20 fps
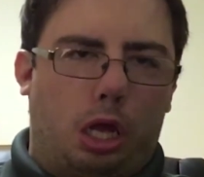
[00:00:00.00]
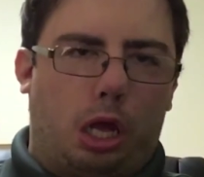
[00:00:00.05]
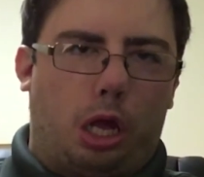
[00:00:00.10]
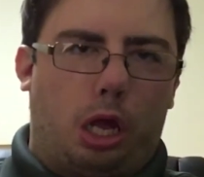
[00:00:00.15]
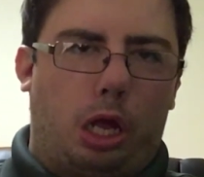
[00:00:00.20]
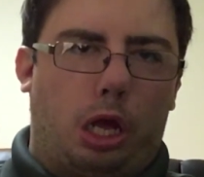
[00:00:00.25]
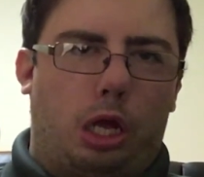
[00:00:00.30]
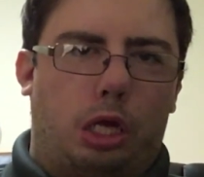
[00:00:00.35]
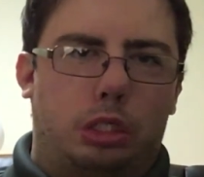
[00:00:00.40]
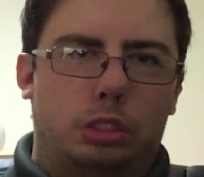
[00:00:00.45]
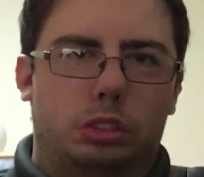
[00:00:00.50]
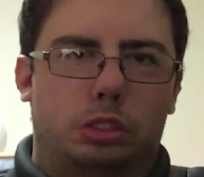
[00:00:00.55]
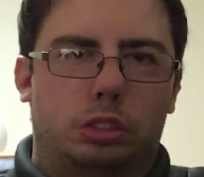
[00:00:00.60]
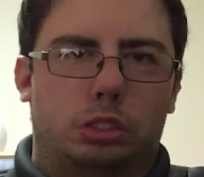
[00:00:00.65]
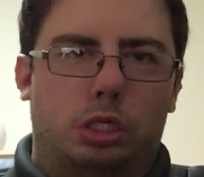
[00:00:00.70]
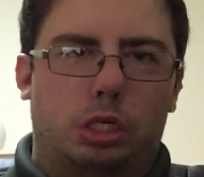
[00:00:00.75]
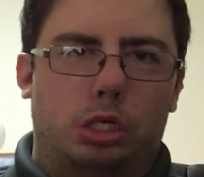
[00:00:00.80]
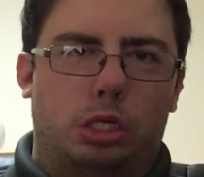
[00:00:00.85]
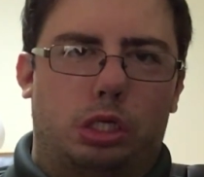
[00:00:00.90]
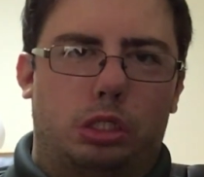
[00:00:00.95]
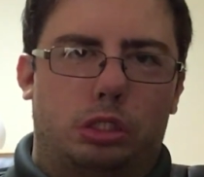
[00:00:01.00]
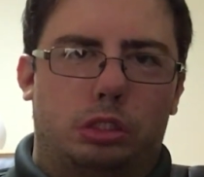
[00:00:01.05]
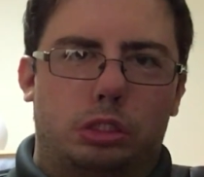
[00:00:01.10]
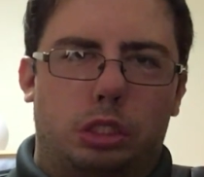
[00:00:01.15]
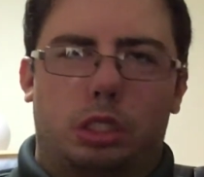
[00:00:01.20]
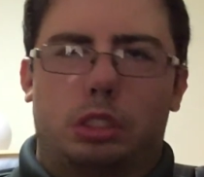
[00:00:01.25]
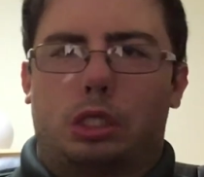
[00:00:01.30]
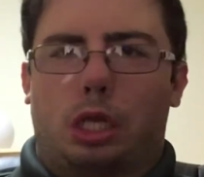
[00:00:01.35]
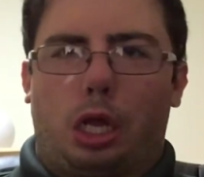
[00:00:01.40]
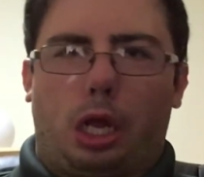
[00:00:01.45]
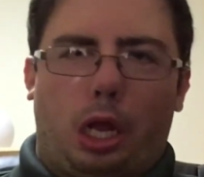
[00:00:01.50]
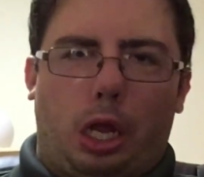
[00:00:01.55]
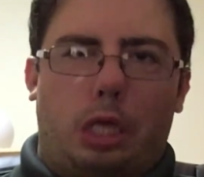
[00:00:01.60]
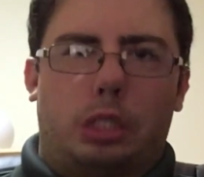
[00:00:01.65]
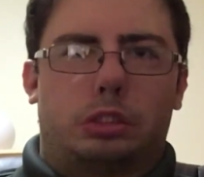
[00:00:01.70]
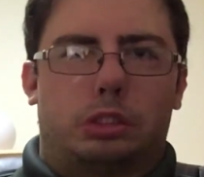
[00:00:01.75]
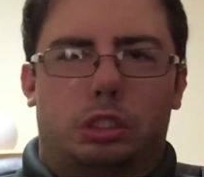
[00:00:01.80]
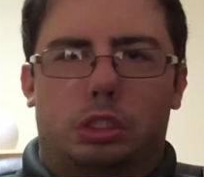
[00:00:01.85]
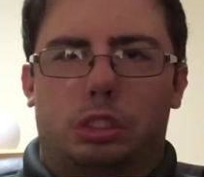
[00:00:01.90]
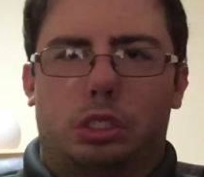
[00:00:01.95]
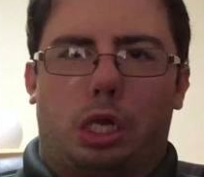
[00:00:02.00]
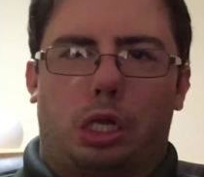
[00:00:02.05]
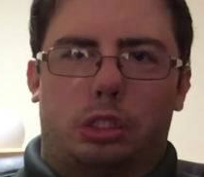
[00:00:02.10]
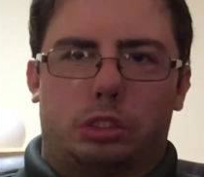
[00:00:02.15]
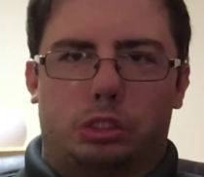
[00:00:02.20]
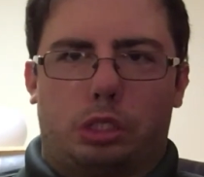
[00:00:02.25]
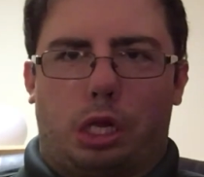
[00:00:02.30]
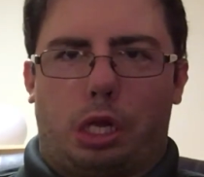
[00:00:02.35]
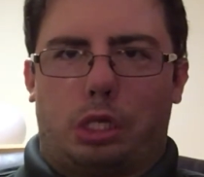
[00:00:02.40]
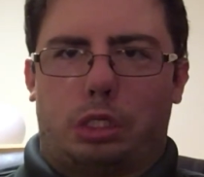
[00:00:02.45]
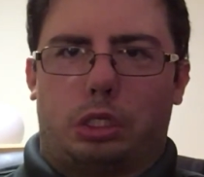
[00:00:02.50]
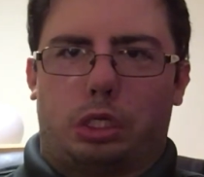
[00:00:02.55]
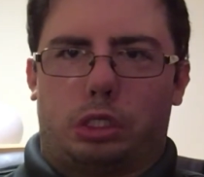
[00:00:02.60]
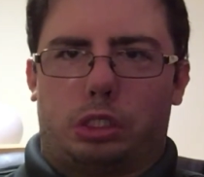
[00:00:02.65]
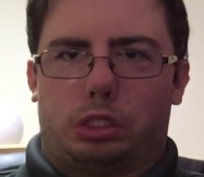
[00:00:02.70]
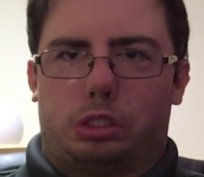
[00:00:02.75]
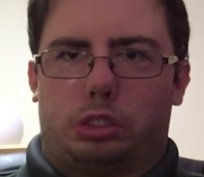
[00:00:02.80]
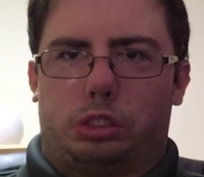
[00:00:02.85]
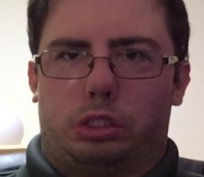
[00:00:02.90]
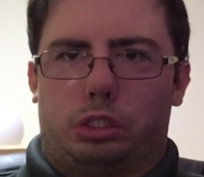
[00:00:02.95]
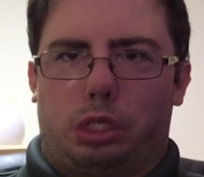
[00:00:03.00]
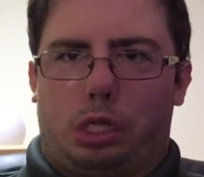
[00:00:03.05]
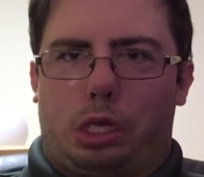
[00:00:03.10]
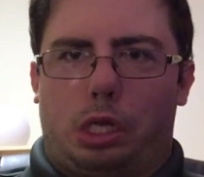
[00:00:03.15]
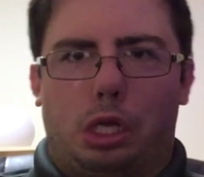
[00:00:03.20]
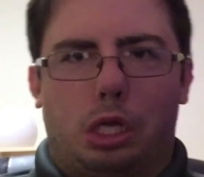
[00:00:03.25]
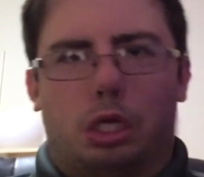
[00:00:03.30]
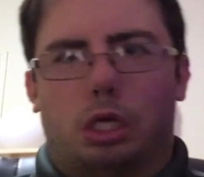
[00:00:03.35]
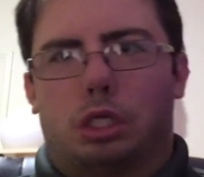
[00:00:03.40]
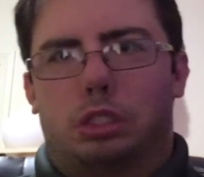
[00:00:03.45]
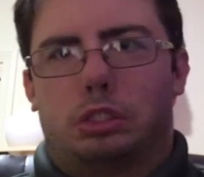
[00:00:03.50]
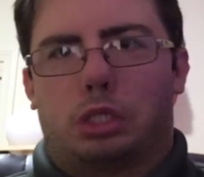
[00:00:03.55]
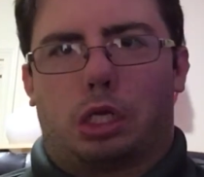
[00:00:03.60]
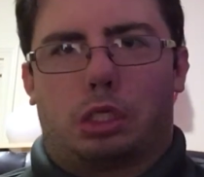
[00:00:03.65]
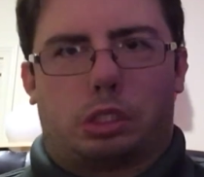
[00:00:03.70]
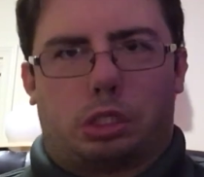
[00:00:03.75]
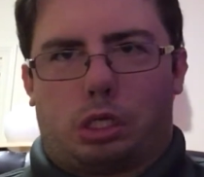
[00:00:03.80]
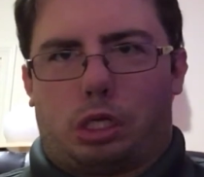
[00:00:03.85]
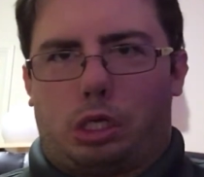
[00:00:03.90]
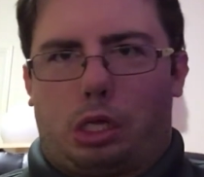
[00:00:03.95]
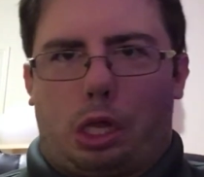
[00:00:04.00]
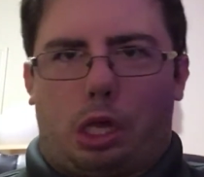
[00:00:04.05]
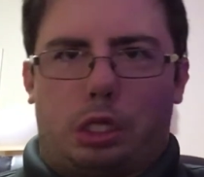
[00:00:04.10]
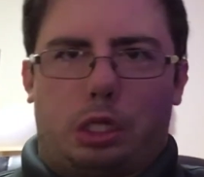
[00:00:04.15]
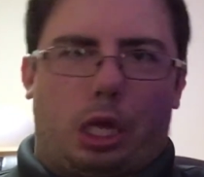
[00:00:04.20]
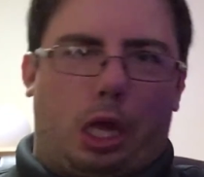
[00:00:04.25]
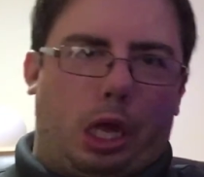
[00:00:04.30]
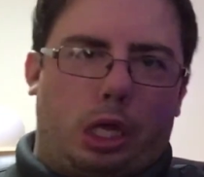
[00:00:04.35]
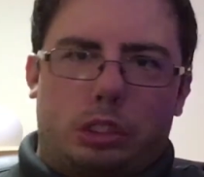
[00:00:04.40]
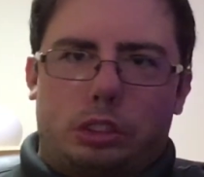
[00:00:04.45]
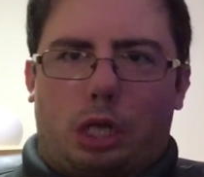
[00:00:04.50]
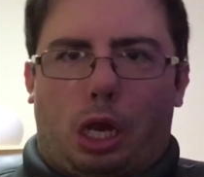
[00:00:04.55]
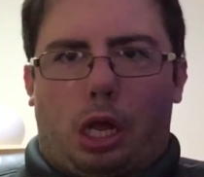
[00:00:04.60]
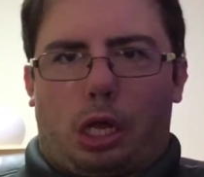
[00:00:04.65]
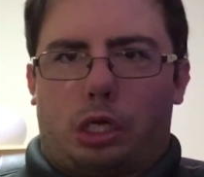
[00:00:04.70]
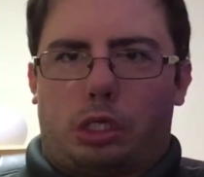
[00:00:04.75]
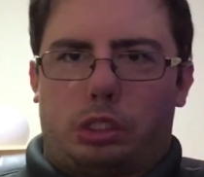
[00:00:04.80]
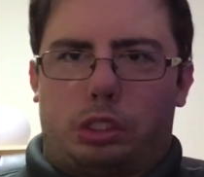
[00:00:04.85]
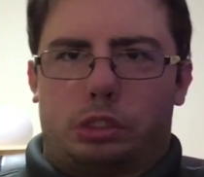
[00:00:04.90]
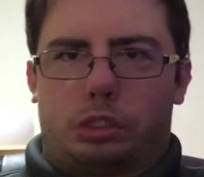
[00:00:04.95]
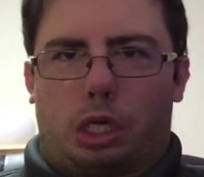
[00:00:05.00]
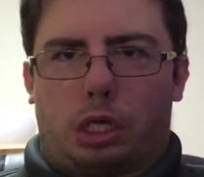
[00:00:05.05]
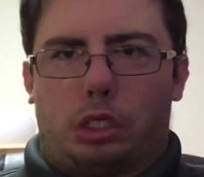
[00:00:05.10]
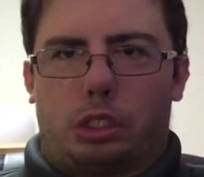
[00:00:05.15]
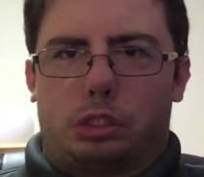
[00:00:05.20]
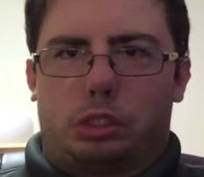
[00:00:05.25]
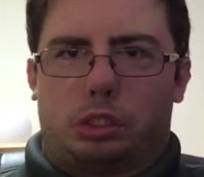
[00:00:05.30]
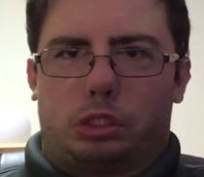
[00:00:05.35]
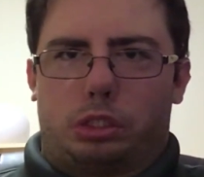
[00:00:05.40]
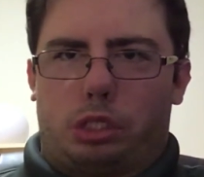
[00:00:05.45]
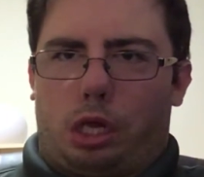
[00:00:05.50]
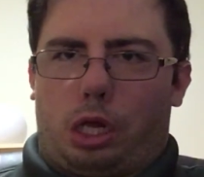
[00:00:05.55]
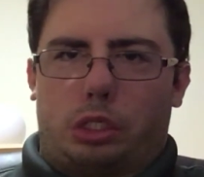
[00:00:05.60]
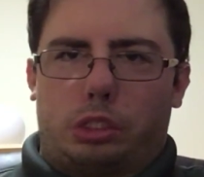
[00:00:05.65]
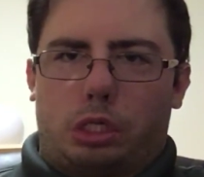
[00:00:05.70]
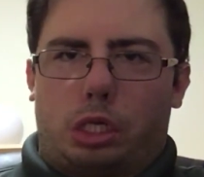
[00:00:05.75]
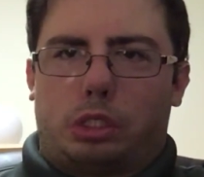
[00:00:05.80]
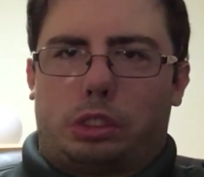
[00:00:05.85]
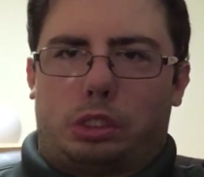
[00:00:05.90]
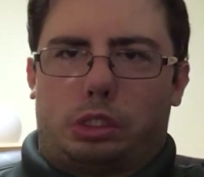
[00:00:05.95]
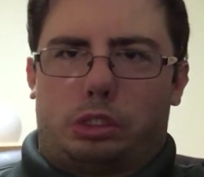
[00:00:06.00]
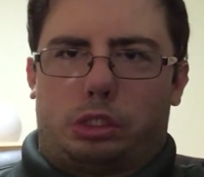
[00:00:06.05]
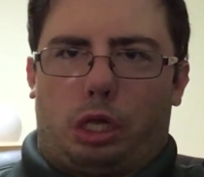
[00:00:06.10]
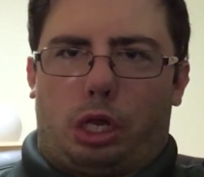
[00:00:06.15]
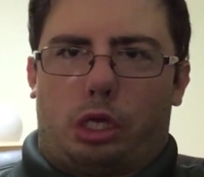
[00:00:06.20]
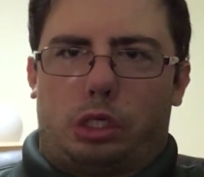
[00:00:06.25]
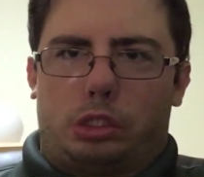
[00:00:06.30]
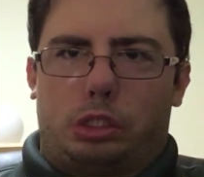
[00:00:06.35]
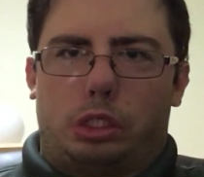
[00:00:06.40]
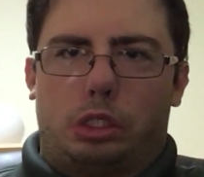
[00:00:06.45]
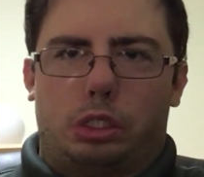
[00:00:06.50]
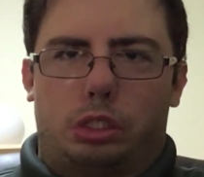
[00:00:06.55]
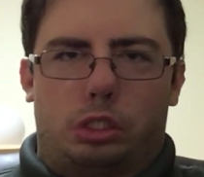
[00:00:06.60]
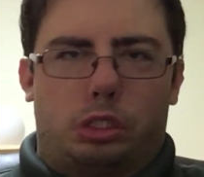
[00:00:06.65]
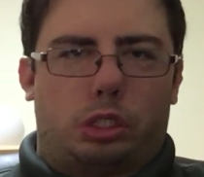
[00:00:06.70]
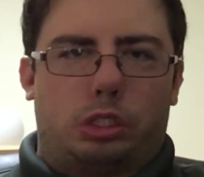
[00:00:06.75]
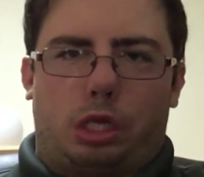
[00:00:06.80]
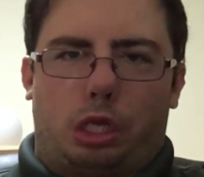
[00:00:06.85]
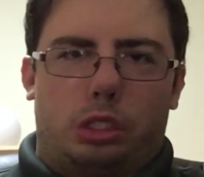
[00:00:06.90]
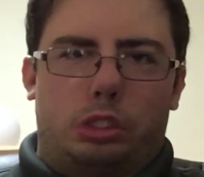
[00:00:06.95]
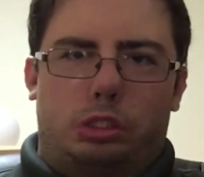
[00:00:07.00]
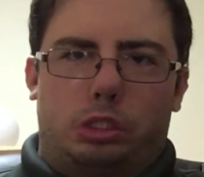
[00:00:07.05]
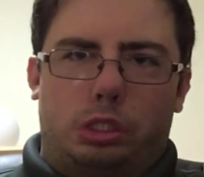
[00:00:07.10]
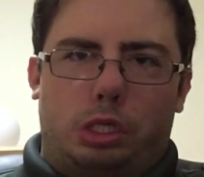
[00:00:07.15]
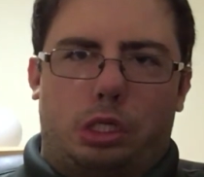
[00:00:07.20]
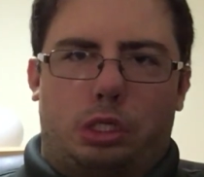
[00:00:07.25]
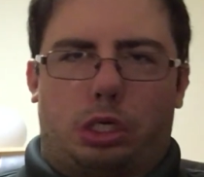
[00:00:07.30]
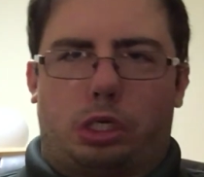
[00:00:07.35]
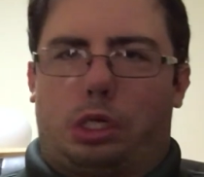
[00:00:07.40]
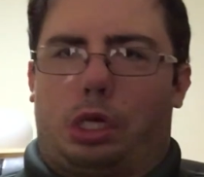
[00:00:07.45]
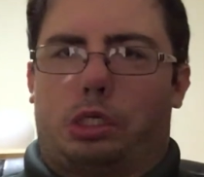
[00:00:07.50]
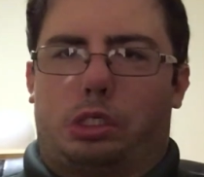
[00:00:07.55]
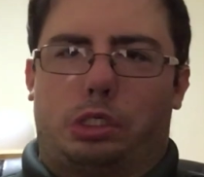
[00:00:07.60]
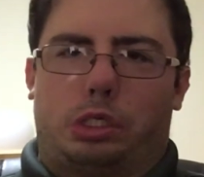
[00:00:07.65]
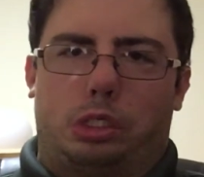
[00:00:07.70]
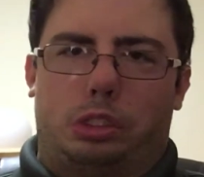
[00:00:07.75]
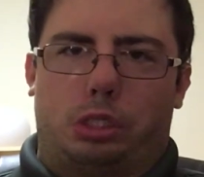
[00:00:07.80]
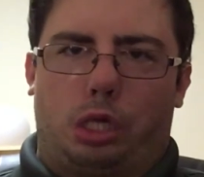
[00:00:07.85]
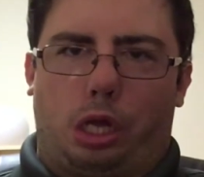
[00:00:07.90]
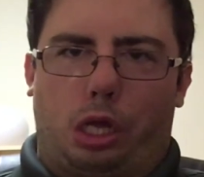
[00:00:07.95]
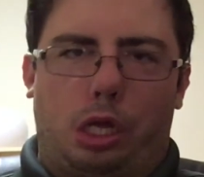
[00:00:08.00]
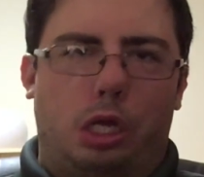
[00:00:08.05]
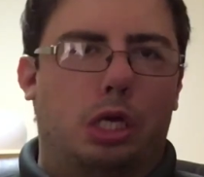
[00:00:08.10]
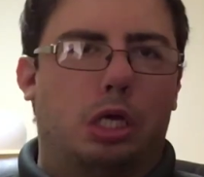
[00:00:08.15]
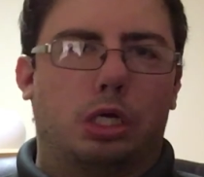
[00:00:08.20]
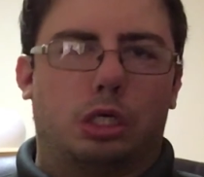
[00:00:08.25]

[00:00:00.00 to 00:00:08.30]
And it's one that I wouldn't have made personally, but then again, I'm not a developer at Microsoft, or an engineer, I guess you could say.